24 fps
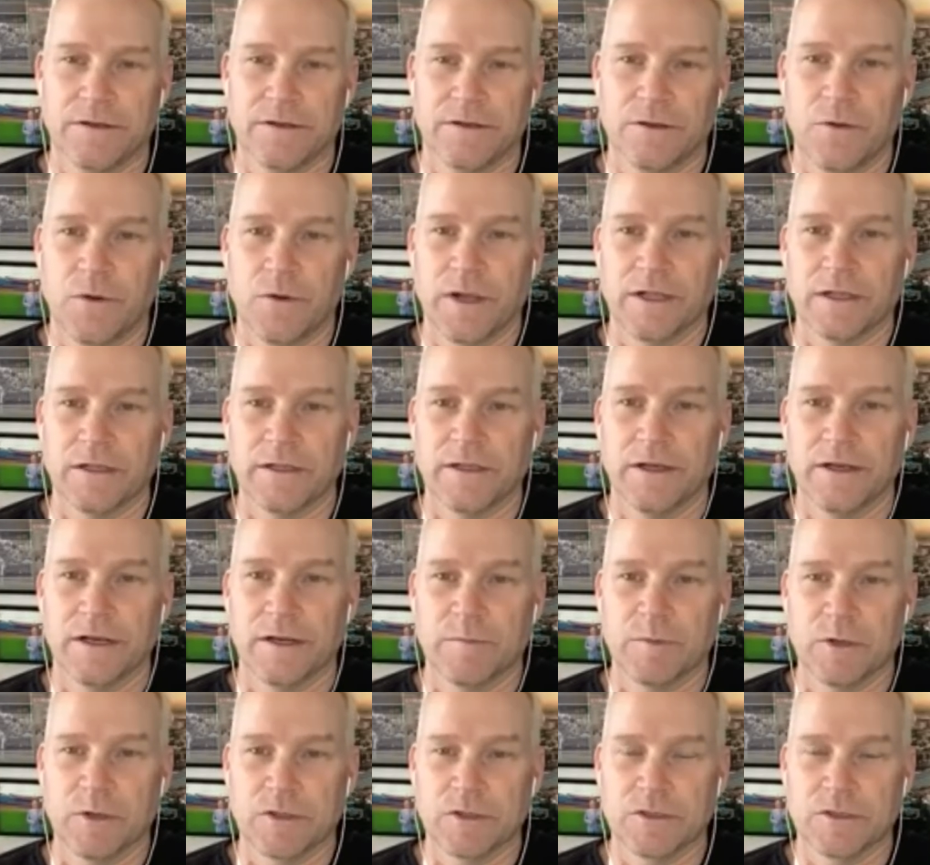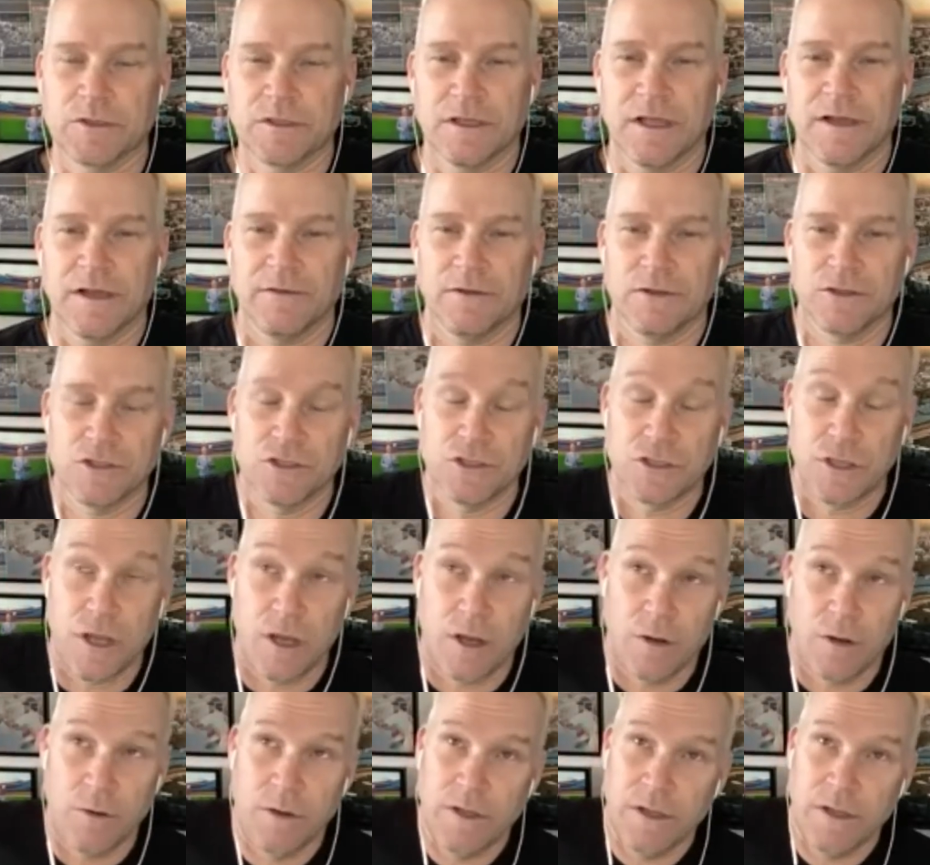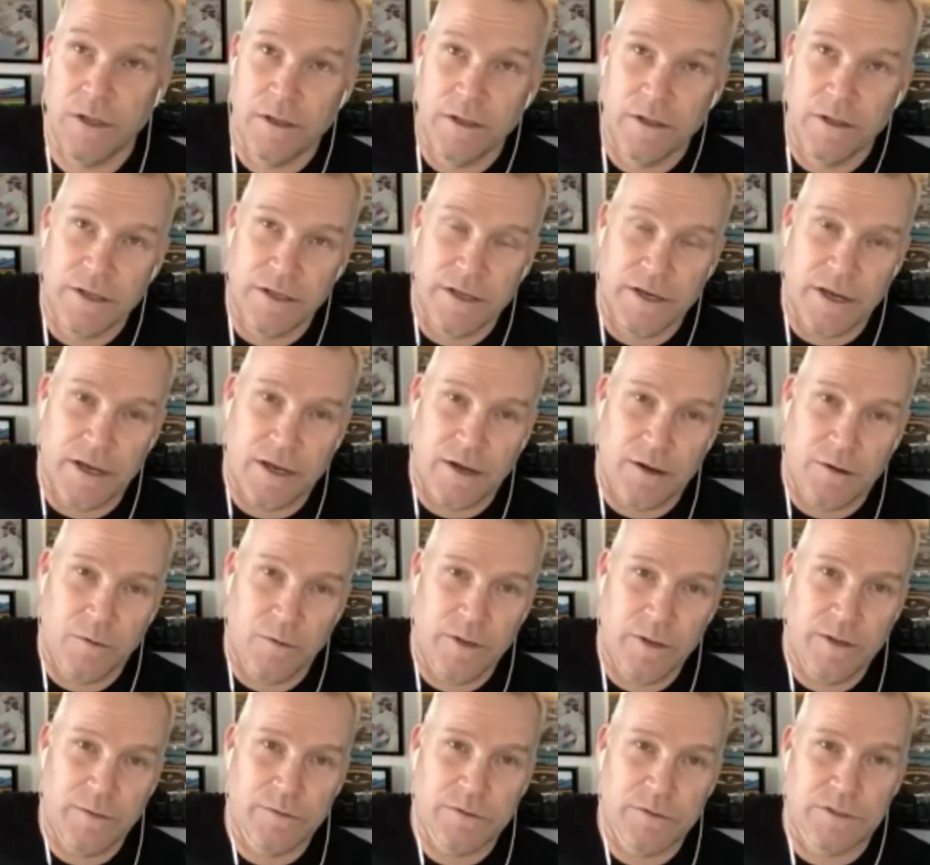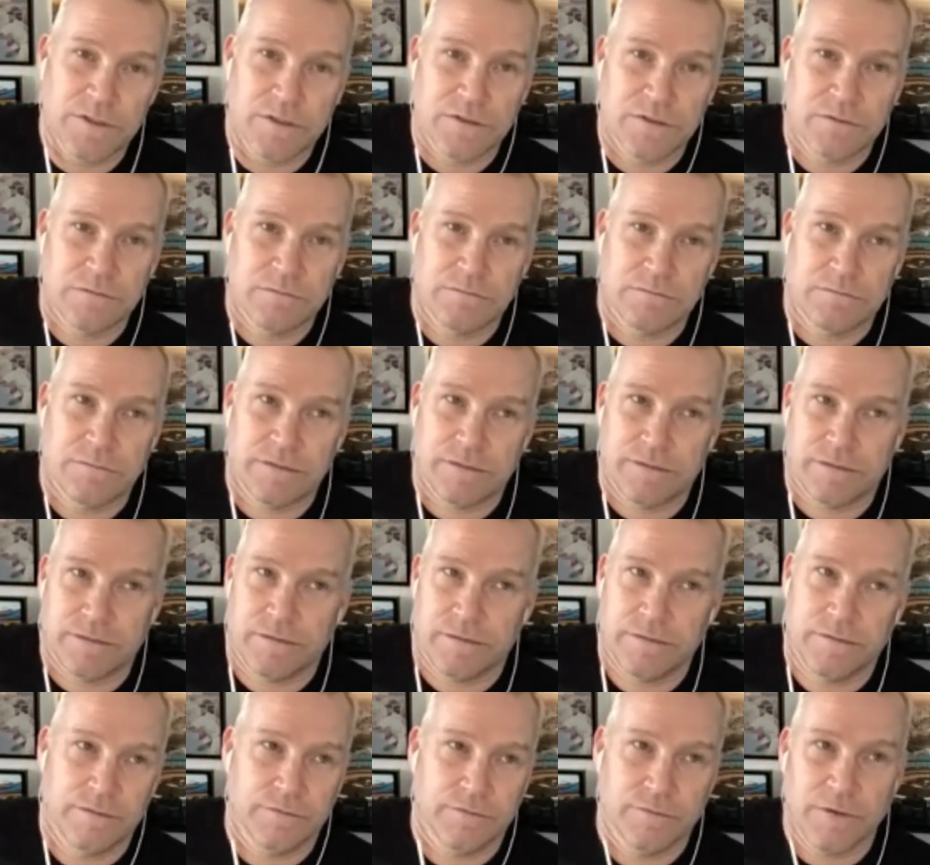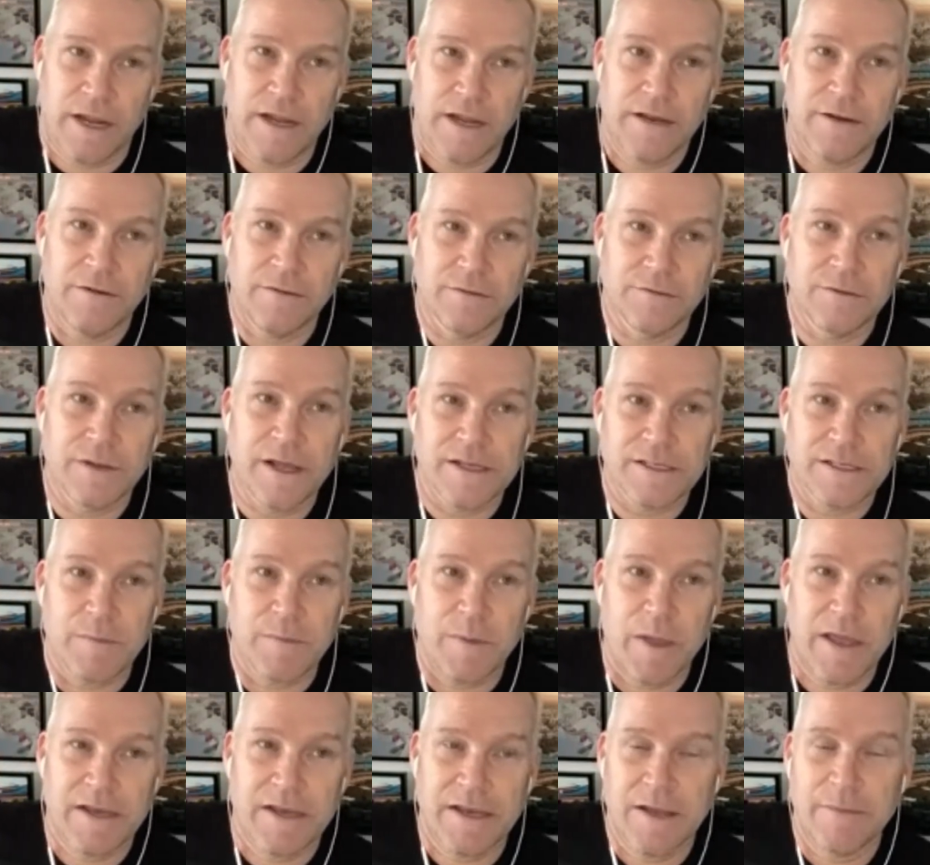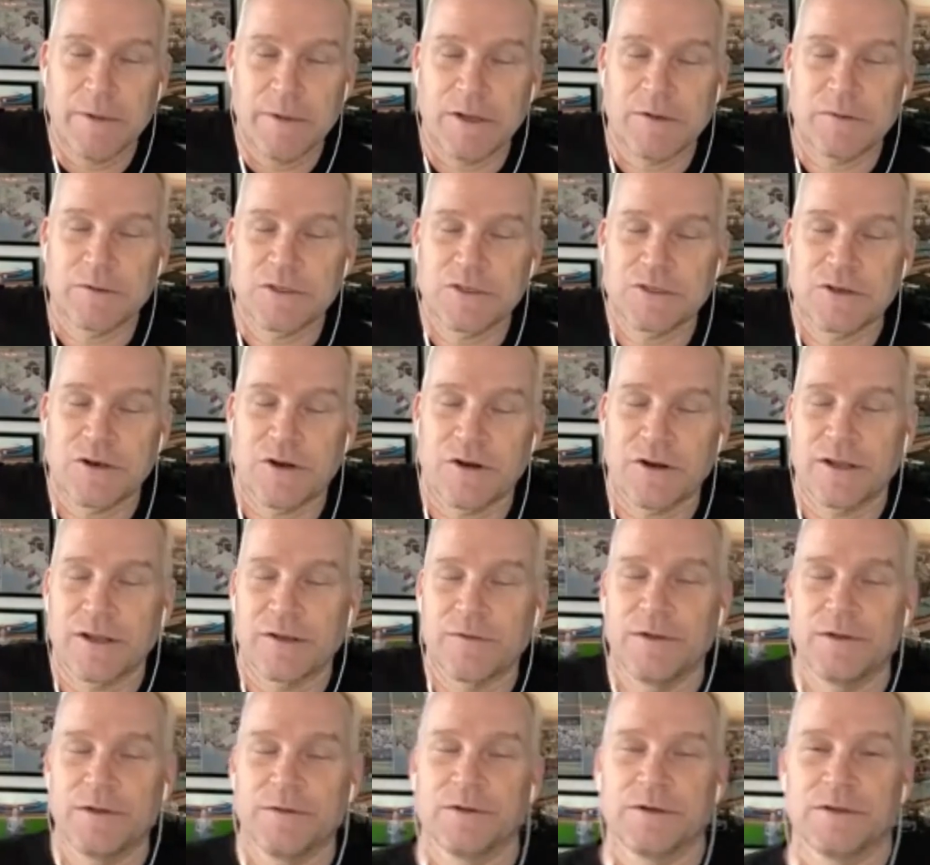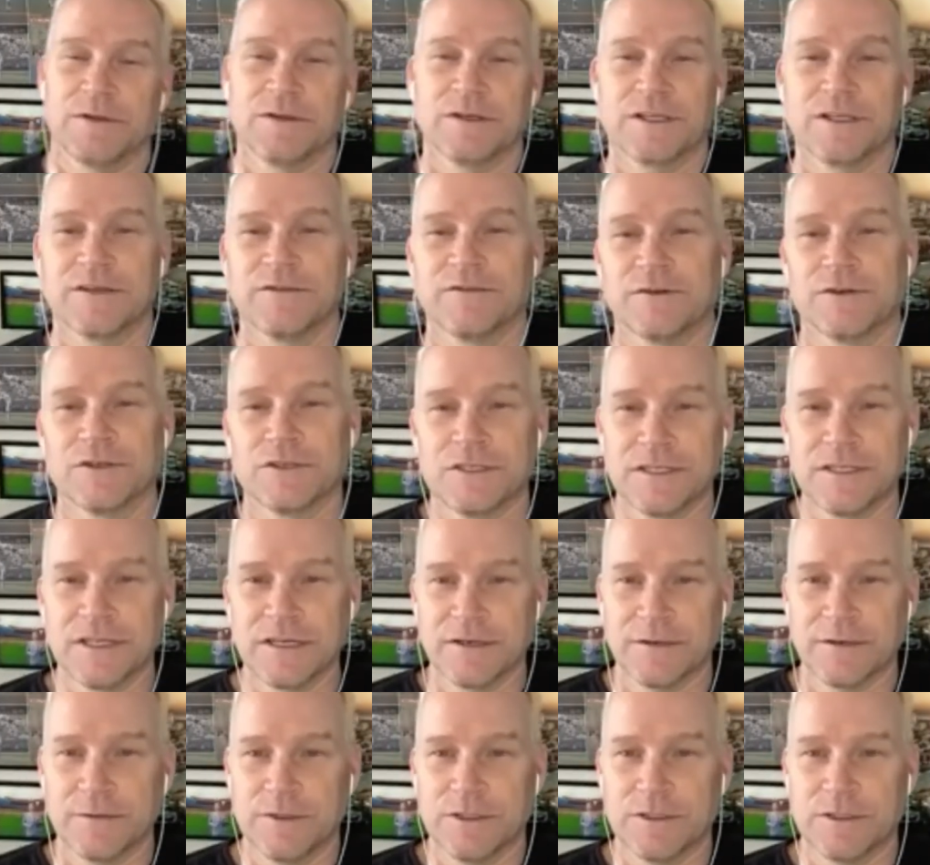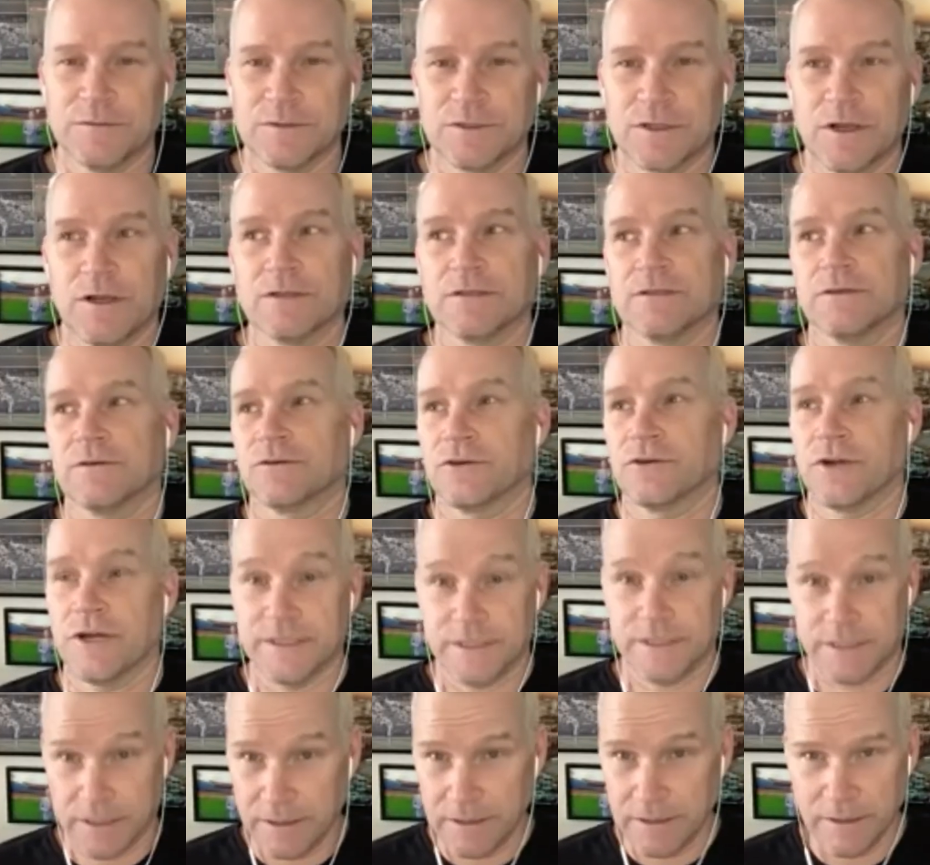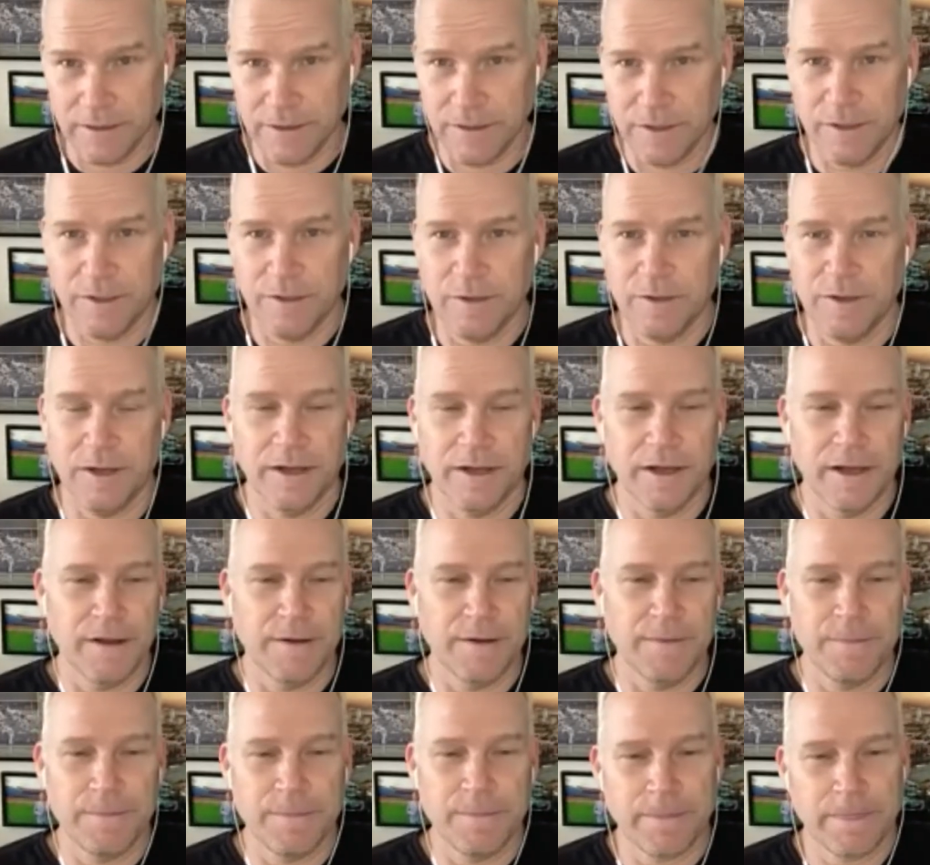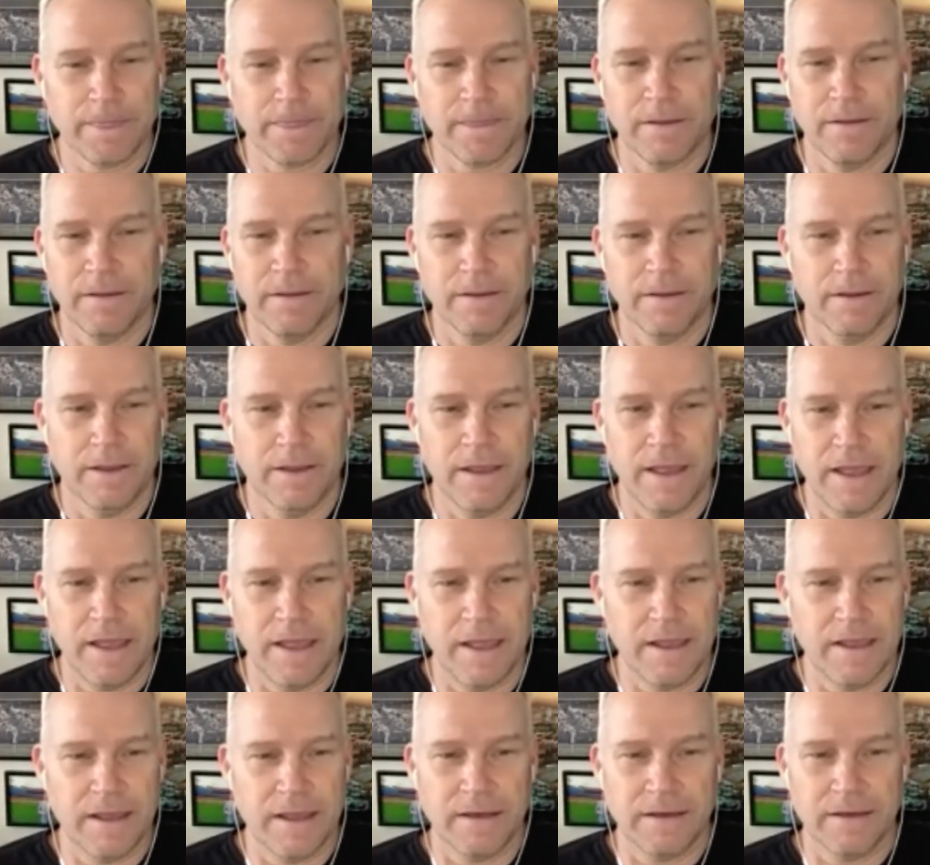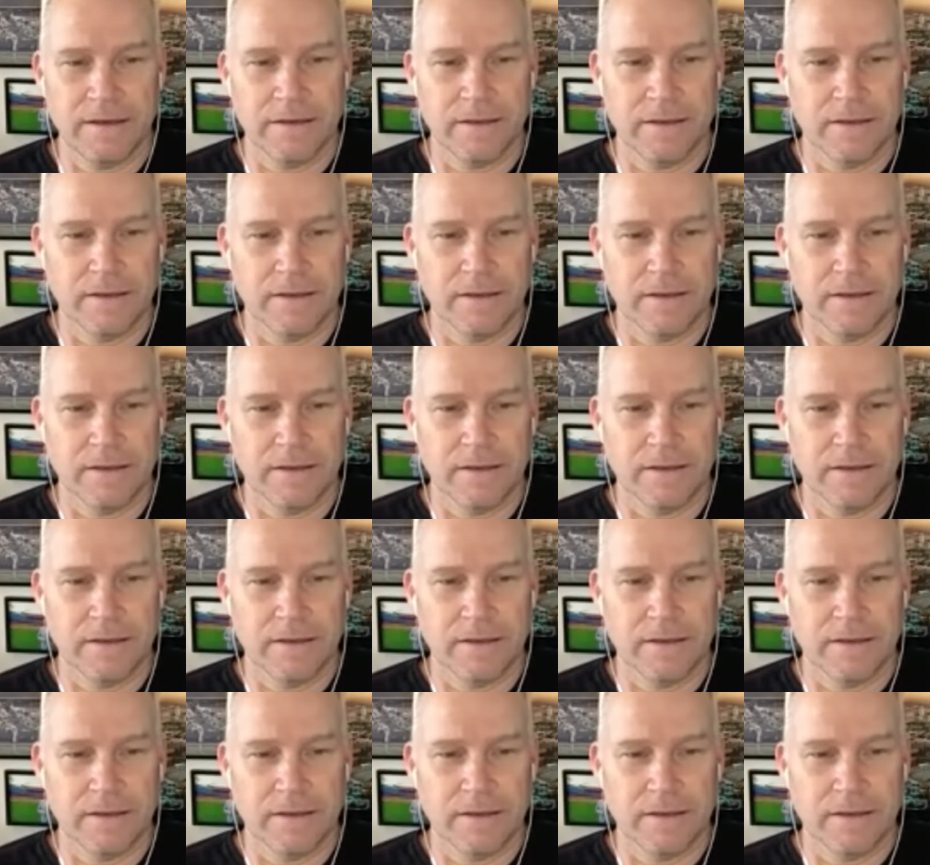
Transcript: quickly on a personal level. So you know, it was right as the pandemic was starting, we were looking for a singer, which was also crazy. Um, and